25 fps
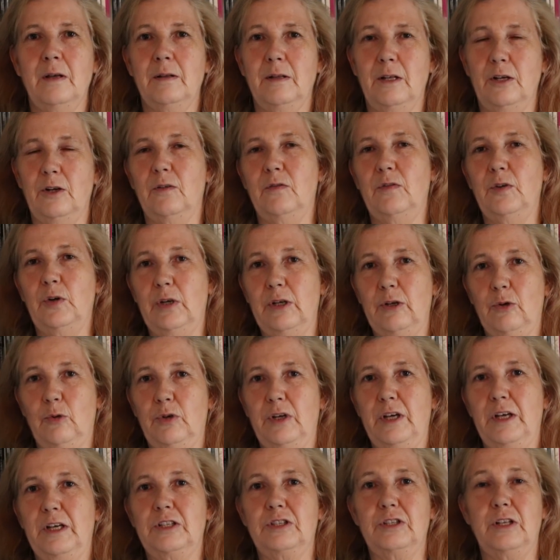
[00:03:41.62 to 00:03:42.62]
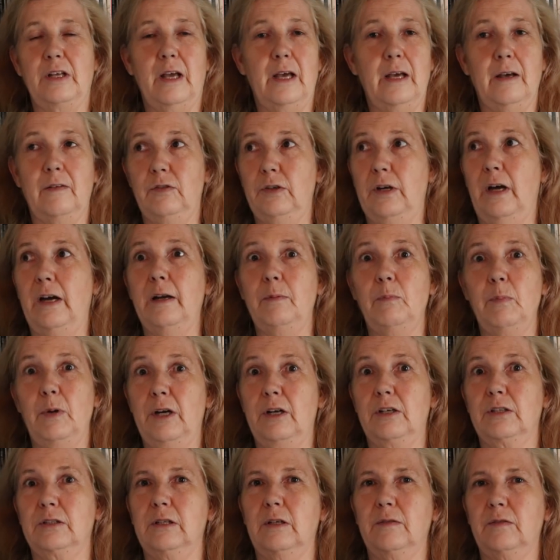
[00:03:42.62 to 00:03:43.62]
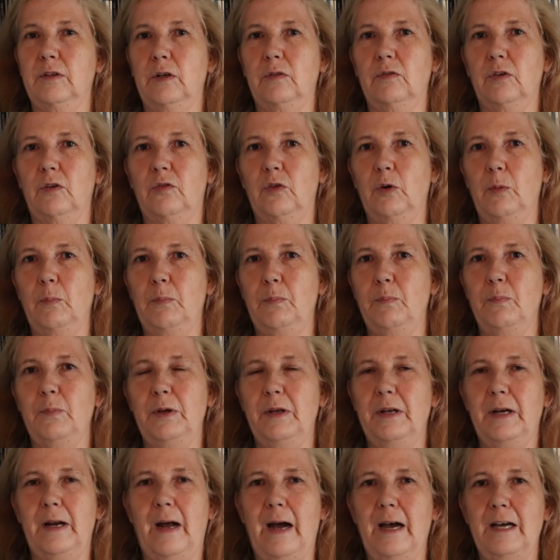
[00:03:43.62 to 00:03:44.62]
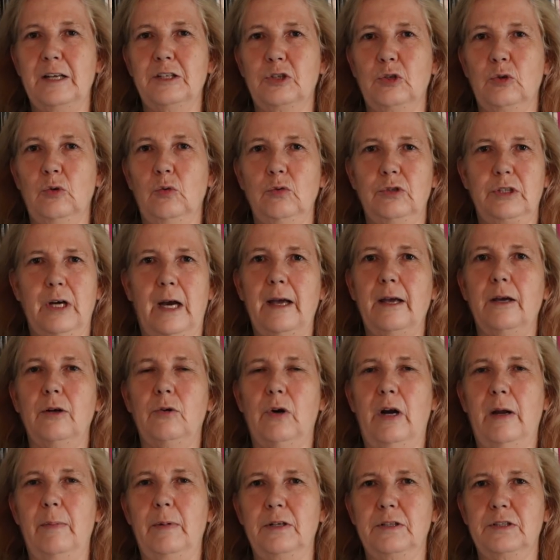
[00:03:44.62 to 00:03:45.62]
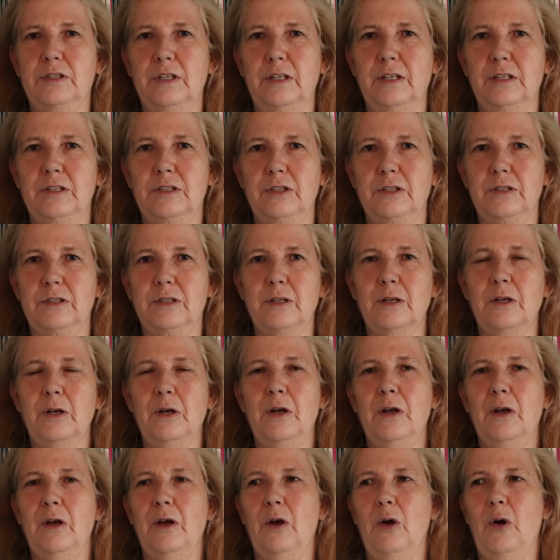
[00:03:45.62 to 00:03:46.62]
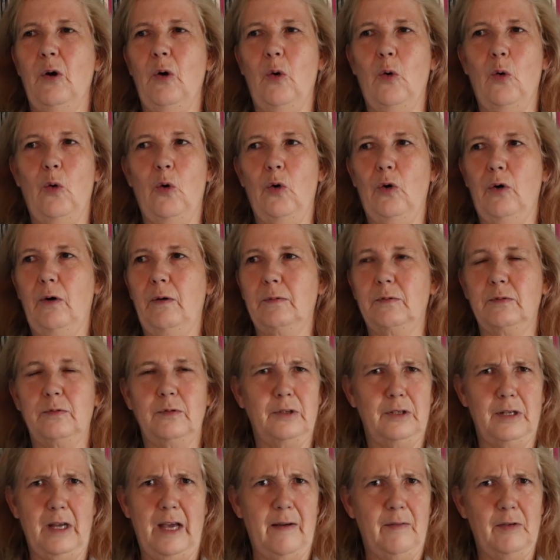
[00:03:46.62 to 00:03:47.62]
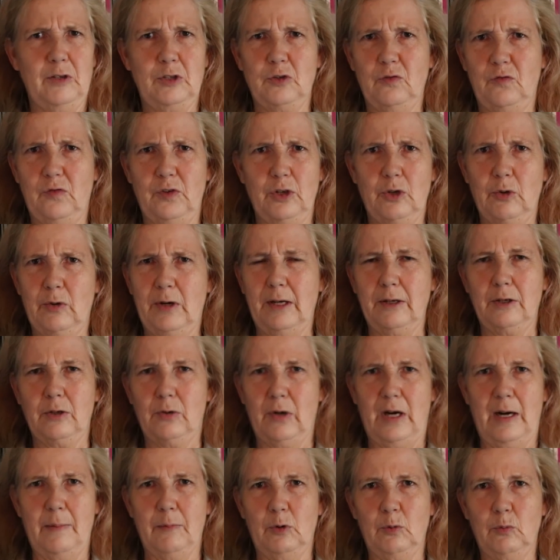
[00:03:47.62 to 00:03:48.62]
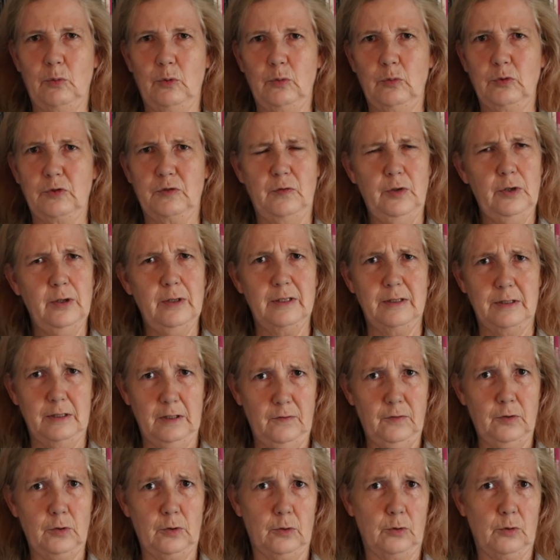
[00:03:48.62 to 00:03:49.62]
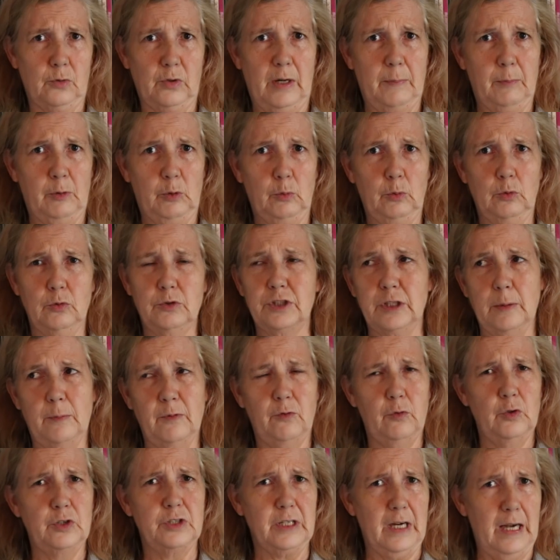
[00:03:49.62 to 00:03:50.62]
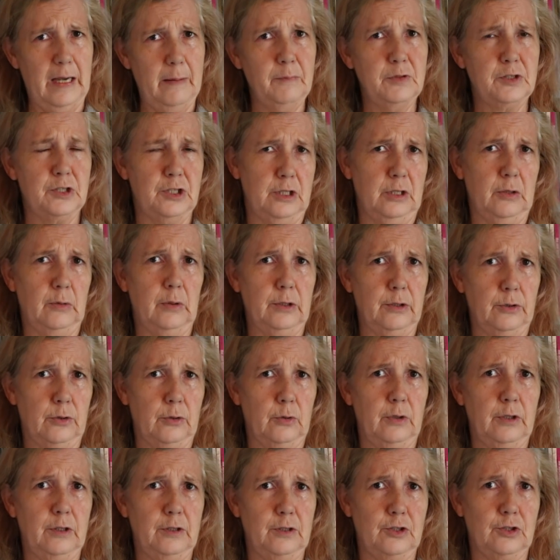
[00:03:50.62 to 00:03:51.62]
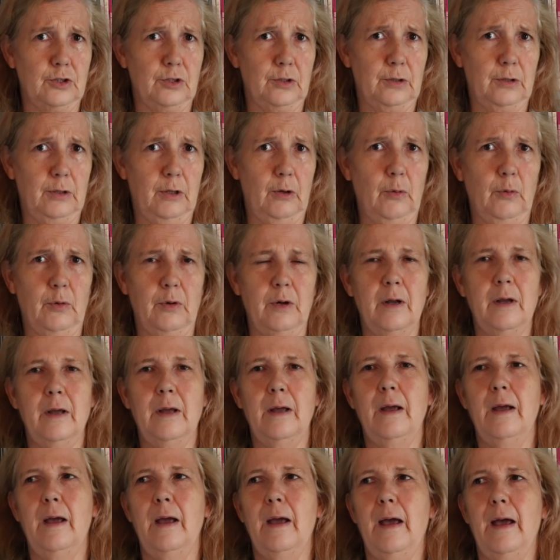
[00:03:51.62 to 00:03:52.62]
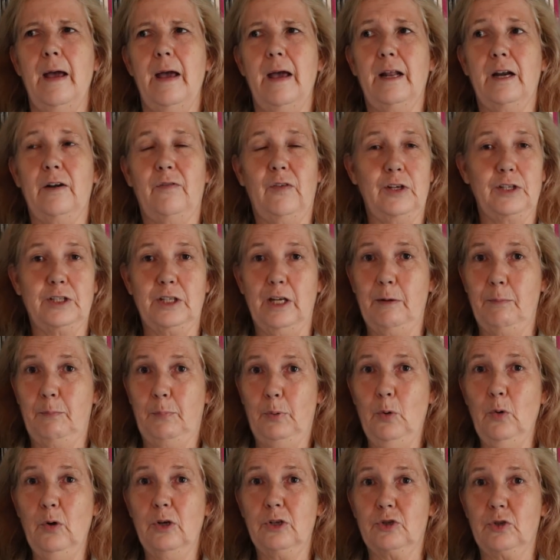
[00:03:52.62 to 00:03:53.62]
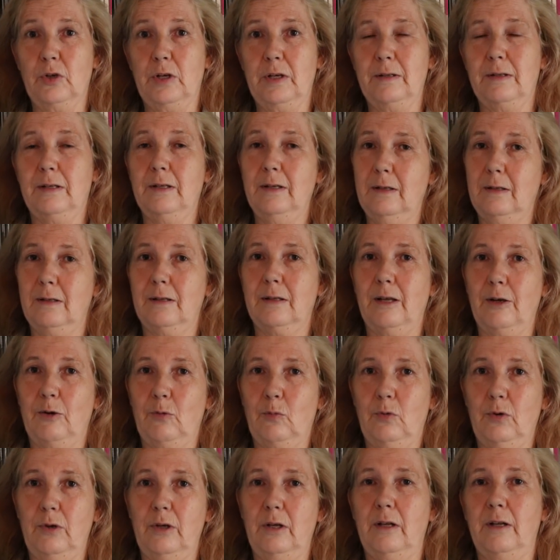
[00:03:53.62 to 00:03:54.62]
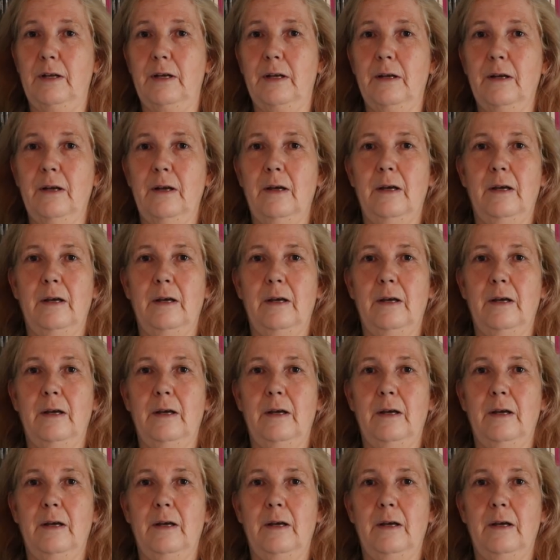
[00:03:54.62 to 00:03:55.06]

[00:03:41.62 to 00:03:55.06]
they are very on edge. They have nightmares left over from in high school diagramming sentences or having to figure out grammar rules, very difficult grammar rules, some of which I'm still a little unsure on. And if I say poetry, then they really